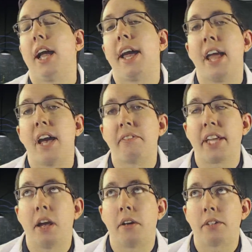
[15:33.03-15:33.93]
and
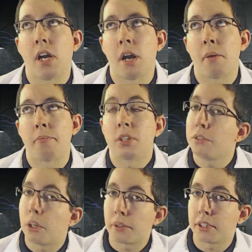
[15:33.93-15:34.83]
having out
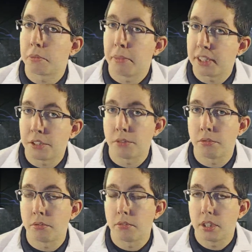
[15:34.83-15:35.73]
clue tokens makes
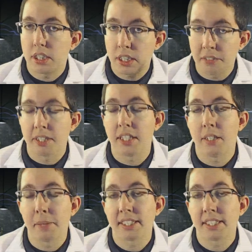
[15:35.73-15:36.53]
it even